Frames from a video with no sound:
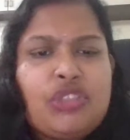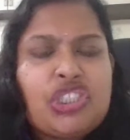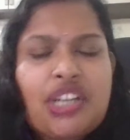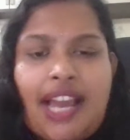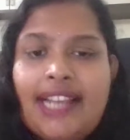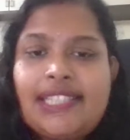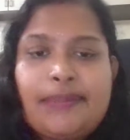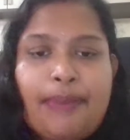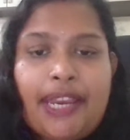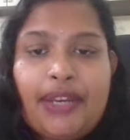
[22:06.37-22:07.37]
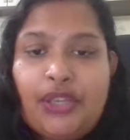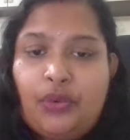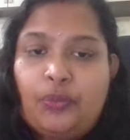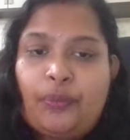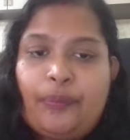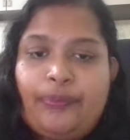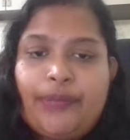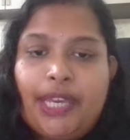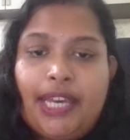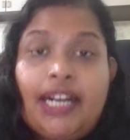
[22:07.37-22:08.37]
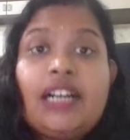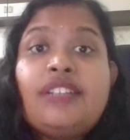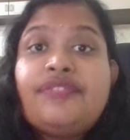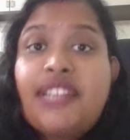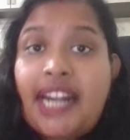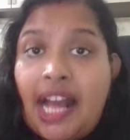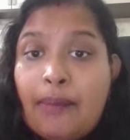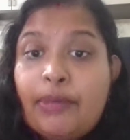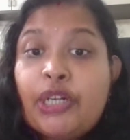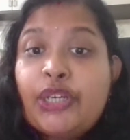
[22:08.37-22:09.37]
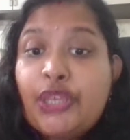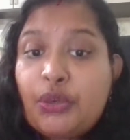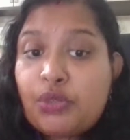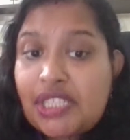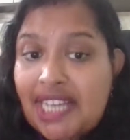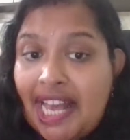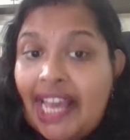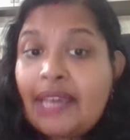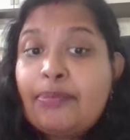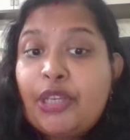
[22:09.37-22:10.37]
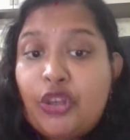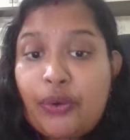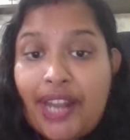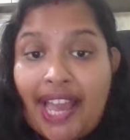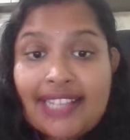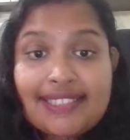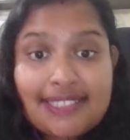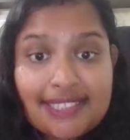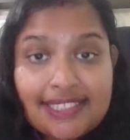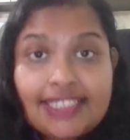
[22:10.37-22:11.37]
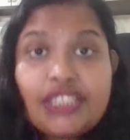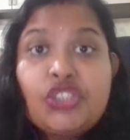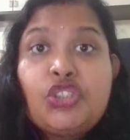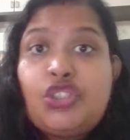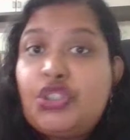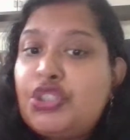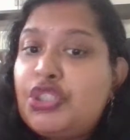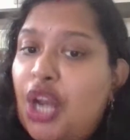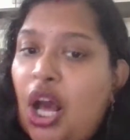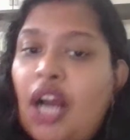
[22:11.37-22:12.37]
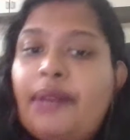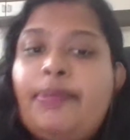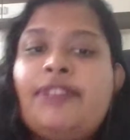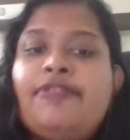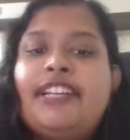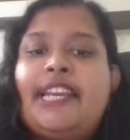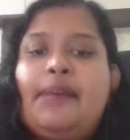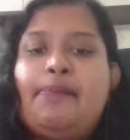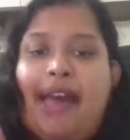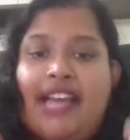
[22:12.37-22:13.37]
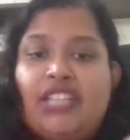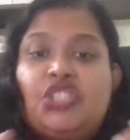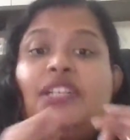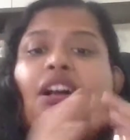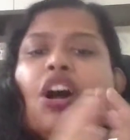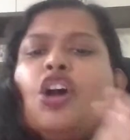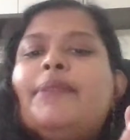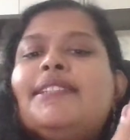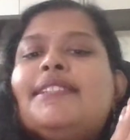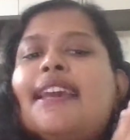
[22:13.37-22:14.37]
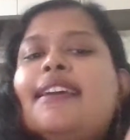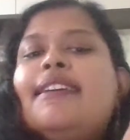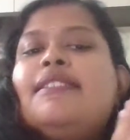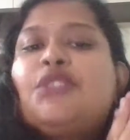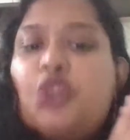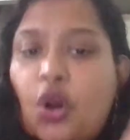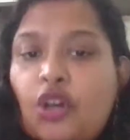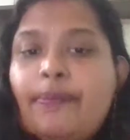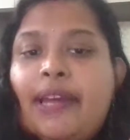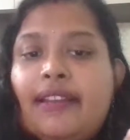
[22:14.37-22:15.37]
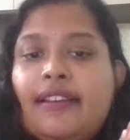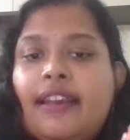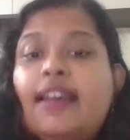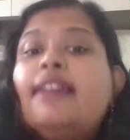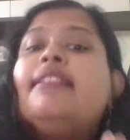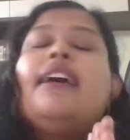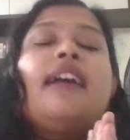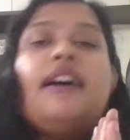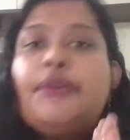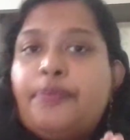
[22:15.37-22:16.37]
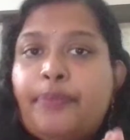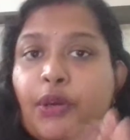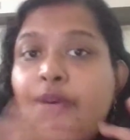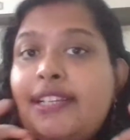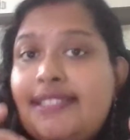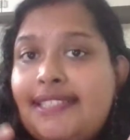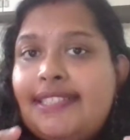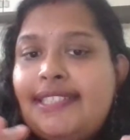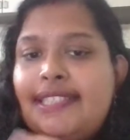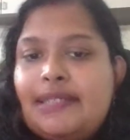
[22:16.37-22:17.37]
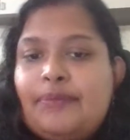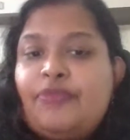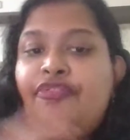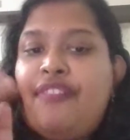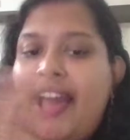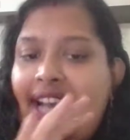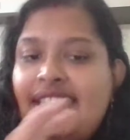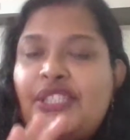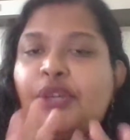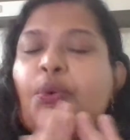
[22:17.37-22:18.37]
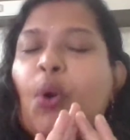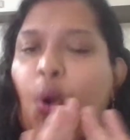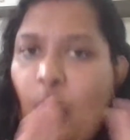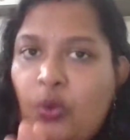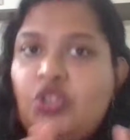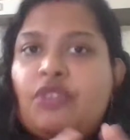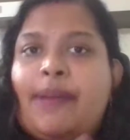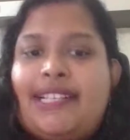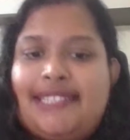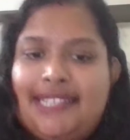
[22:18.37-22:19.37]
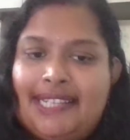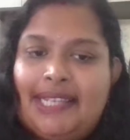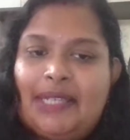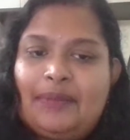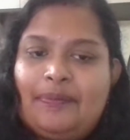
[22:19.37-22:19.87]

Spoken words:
which clients paid you. If the number you type in your tax returns do not perfectly match the government's AIS document, the computer system flags you automatically.